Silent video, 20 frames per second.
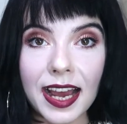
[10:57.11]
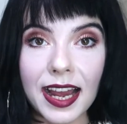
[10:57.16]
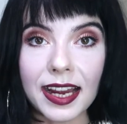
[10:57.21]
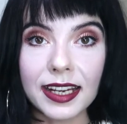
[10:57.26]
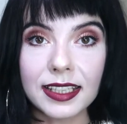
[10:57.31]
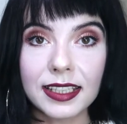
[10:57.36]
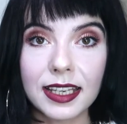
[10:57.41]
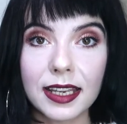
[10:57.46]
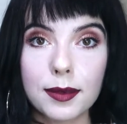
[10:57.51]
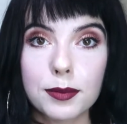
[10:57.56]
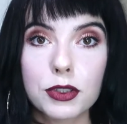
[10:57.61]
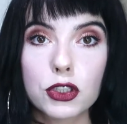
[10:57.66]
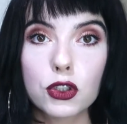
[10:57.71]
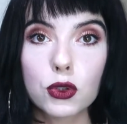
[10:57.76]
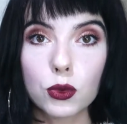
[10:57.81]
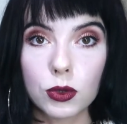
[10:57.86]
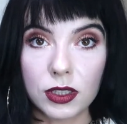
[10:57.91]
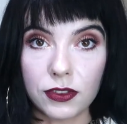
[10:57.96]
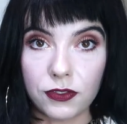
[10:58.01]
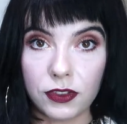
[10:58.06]
items
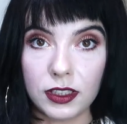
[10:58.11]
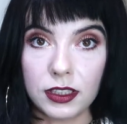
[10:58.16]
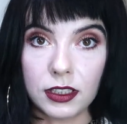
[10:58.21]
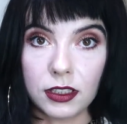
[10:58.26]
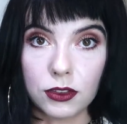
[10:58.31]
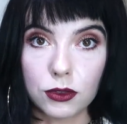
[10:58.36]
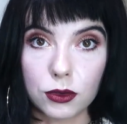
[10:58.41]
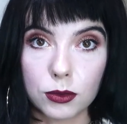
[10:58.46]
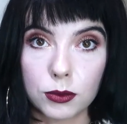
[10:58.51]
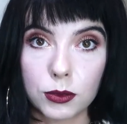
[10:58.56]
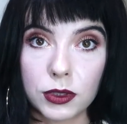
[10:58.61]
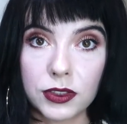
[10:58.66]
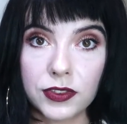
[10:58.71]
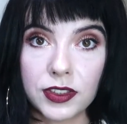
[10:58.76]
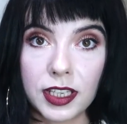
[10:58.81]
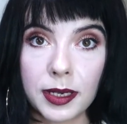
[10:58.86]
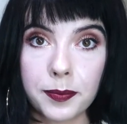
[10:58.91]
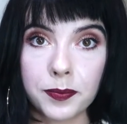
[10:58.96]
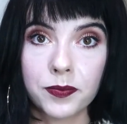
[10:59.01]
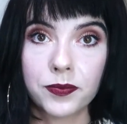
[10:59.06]
to the fitting room
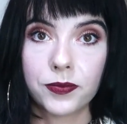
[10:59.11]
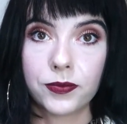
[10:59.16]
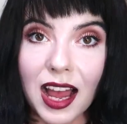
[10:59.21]
with them.